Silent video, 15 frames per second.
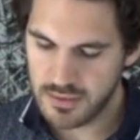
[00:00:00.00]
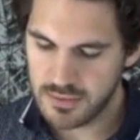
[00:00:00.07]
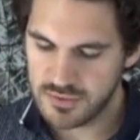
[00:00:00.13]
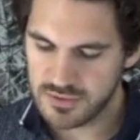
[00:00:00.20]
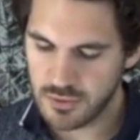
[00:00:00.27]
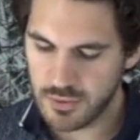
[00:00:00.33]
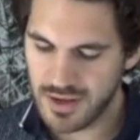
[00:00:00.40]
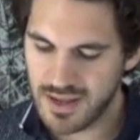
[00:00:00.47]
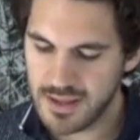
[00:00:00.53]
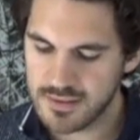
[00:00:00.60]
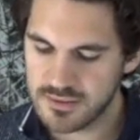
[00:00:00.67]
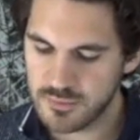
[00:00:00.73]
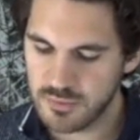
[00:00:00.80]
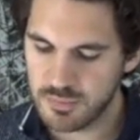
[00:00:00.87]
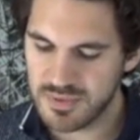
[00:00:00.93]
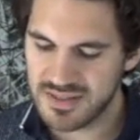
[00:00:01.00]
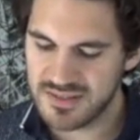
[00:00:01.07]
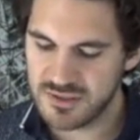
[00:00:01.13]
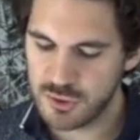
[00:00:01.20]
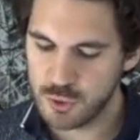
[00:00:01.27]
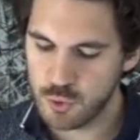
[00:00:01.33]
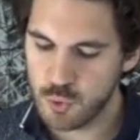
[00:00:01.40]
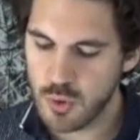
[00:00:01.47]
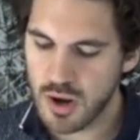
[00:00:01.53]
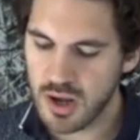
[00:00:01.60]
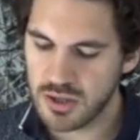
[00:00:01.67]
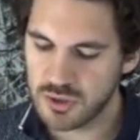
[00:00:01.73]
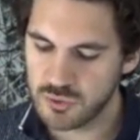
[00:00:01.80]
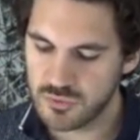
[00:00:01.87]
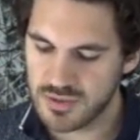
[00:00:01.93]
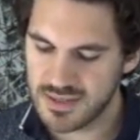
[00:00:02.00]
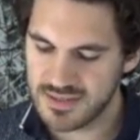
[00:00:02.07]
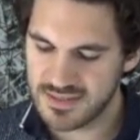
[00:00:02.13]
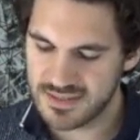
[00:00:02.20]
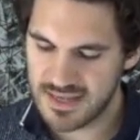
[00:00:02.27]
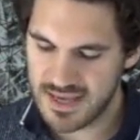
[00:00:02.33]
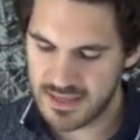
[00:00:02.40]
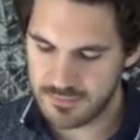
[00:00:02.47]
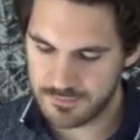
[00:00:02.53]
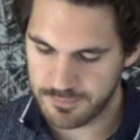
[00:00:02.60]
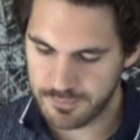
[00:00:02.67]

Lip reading: So our answer will be 210.